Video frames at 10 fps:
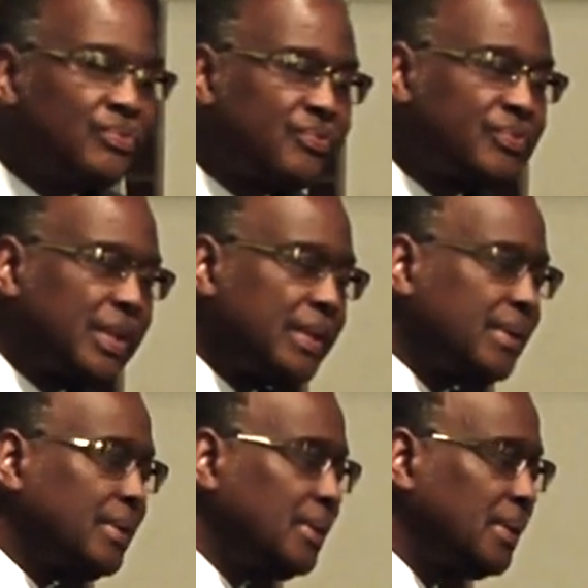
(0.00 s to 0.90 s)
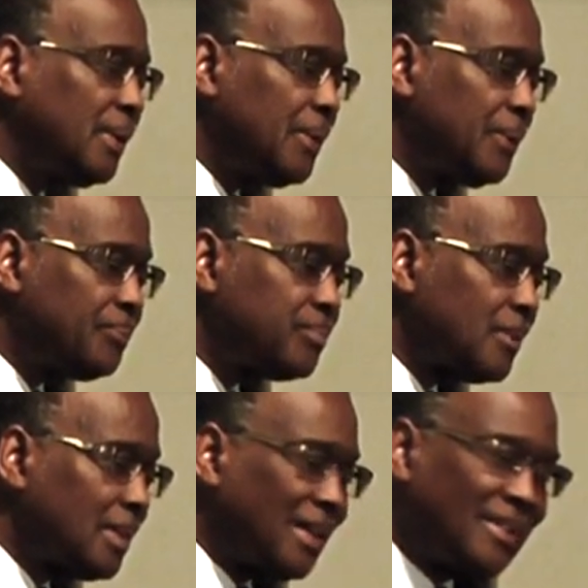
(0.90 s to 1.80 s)
fear
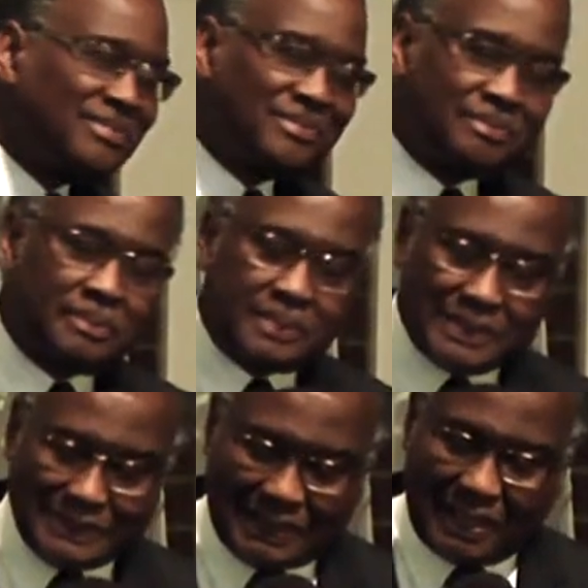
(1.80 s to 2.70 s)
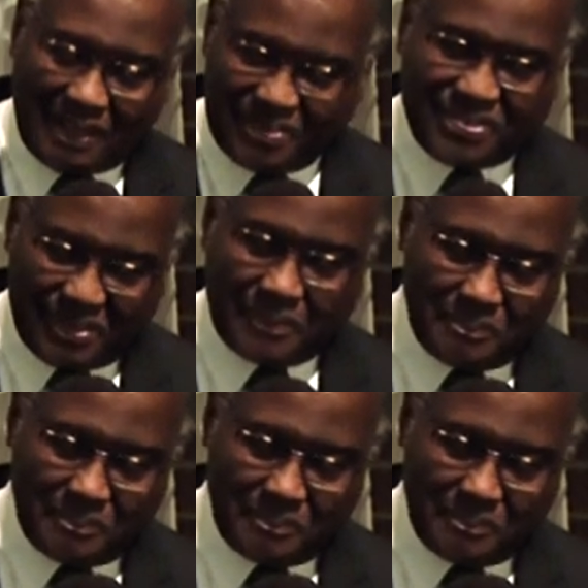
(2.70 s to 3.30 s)
of death